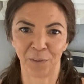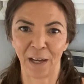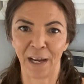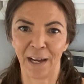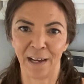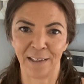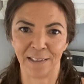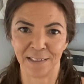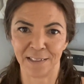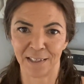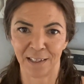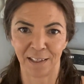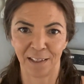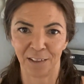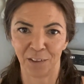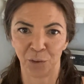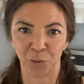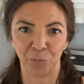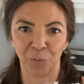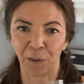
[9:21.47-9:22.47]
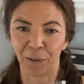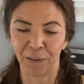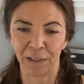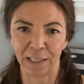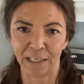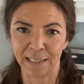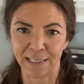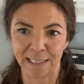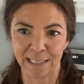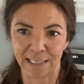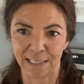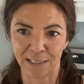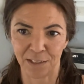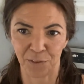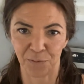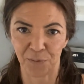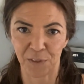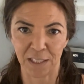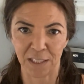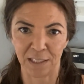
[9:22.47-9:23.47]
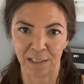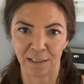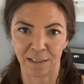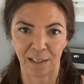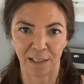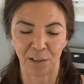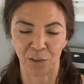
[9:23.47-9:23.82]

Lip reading: and they're very easy, as you've seen.